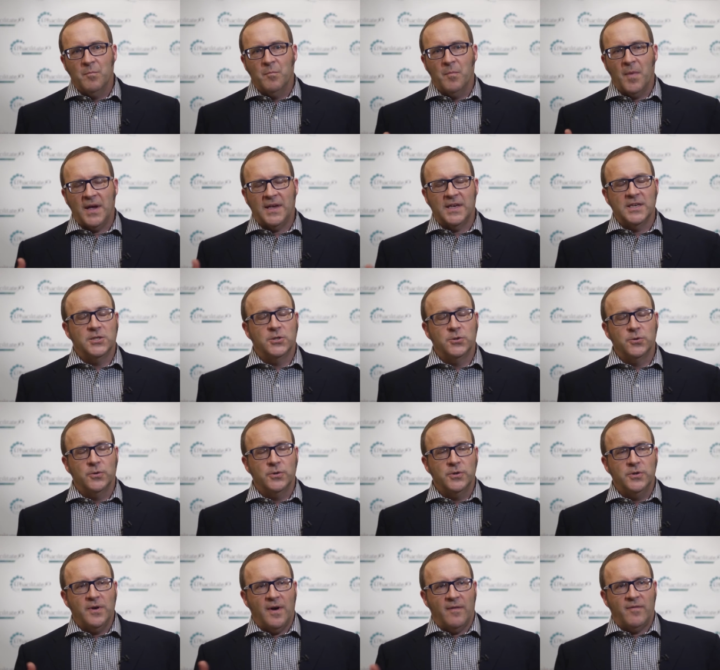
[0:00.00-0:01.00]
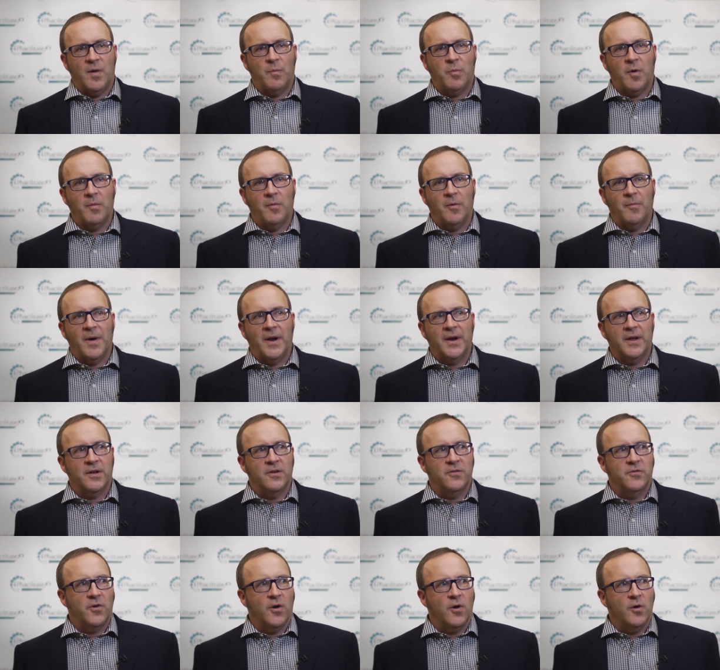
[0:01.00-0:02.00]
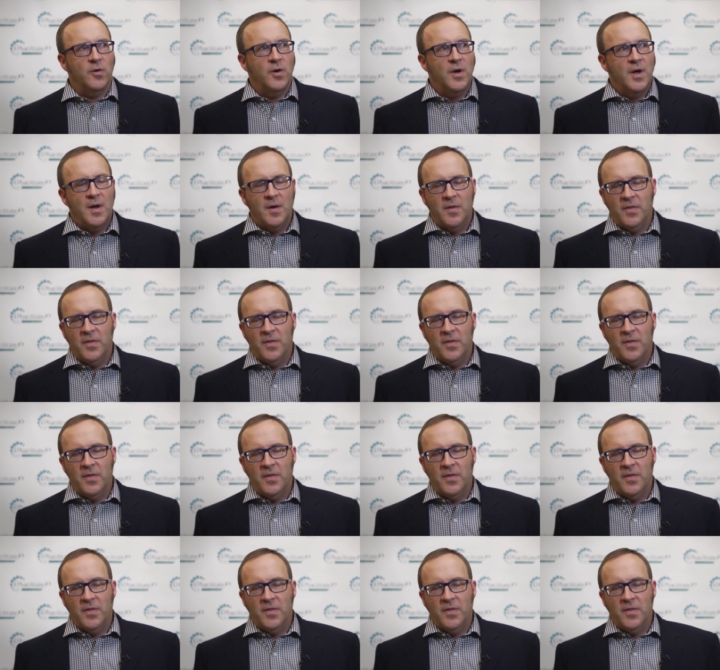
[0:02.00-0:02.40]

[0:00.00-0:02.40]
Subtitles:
making sure you have that problem under control,